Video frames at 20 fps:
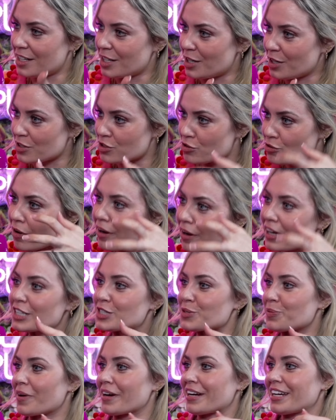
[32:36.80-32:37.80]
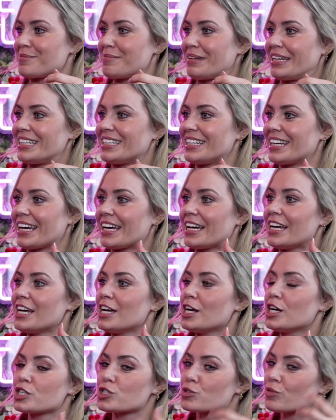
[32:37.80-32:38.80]
trying to work in media,
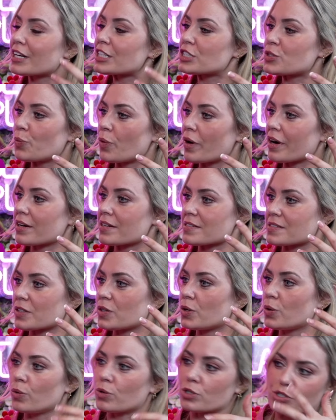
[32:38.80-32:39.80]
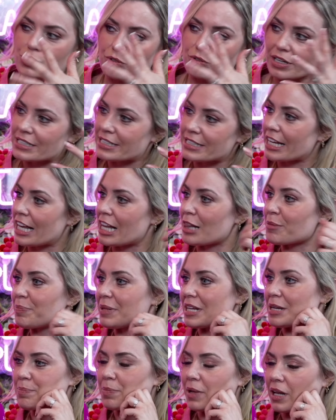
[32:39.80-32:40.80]
trying to work as a coach, trying to help
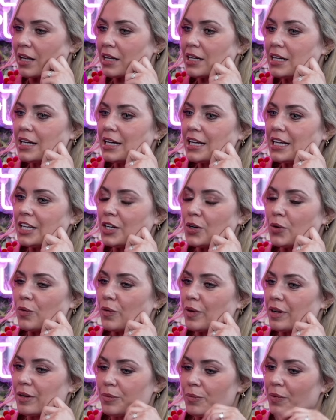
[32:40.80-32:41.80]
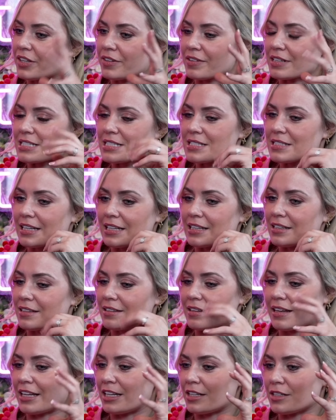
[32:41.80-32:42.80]
people, whether it's
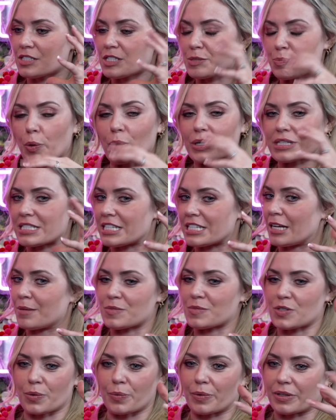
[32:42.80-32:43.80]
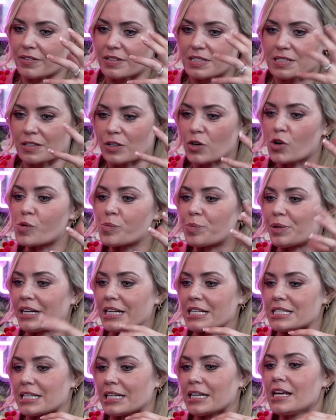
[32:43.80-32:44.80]
in sports teams or whether it's in
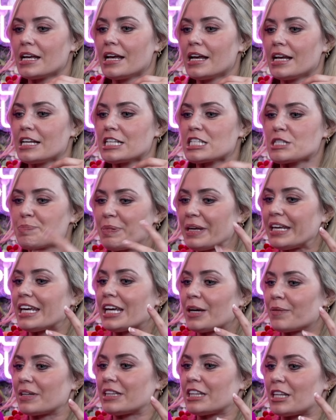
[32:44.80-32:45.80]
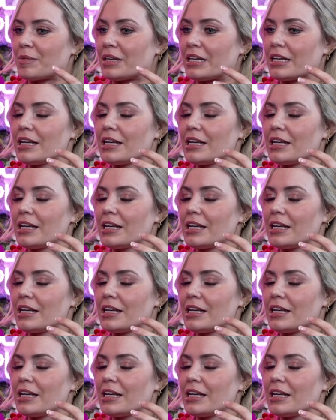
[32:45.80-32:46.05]
companies, and speaking with them and